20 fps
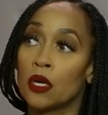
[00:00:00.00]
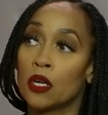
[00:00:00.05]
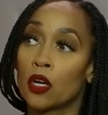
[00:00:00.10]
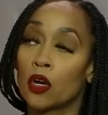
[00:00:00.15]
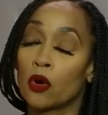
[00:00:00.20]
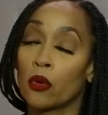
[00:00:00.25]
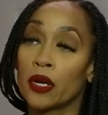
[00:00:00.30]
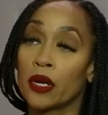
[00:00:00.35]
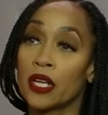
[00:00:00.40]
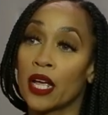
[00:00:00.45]

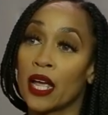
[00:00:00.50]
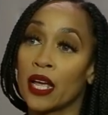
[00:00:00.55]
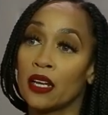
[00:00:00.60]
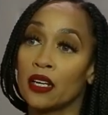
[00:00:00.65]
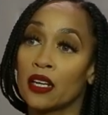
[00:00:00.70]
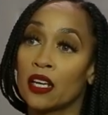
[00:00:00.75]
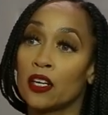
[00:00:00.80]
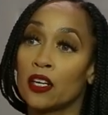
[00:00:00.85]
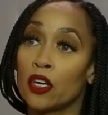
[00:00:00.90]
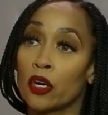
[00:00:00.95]

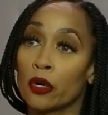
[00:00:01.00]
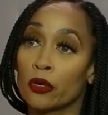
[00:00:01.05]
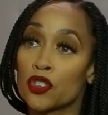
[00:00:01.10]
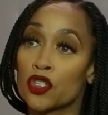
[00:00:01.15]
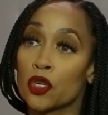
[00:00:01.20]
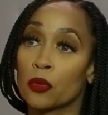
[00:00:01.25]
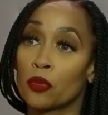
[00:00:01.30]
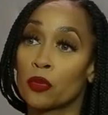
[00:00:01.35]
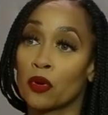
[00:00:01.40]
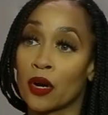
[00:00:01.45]
create and
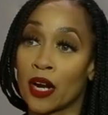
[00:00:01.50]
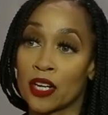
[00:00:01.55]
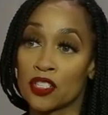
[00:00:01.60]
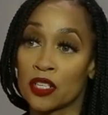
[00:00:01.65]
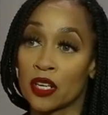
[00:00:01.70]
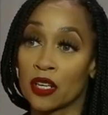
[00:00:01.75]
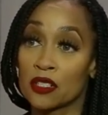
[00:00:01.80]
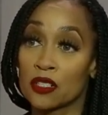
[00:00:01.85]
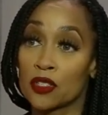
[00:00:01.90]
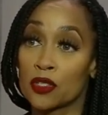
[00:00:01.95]
nurture
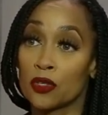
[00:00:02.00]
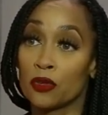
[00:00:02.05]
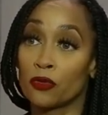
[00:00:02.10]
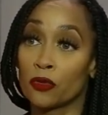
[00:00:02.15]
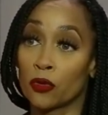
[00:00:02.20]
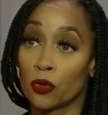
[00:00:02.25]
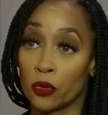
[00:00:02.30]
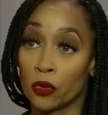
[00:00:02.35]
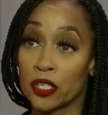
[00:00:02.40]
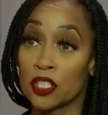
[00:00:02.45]
projects to
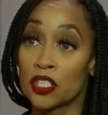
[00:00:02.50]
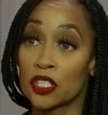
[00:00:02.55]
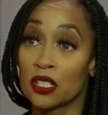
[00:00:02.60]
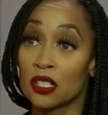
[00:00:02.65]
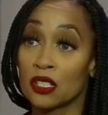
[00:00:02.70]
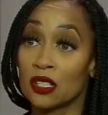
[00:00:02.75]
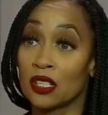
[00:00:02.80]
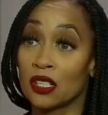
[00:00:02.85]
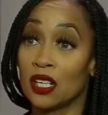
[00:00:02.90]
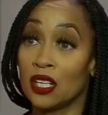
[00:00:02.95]

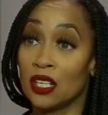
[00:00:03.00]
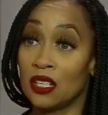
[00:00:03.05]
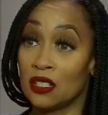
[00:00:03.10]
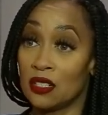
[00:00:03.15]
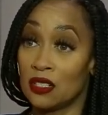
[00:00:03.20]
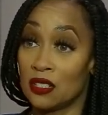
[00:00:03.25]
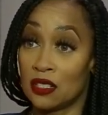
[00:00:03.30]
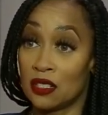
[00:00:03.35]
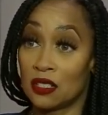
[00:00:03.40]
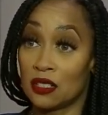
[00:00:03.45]
fruition
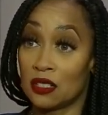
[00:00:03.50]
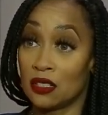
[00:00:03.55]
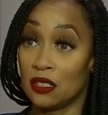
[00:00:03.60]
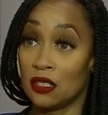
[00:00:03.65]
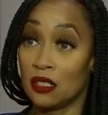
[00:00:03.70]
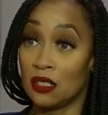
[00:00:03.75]
is,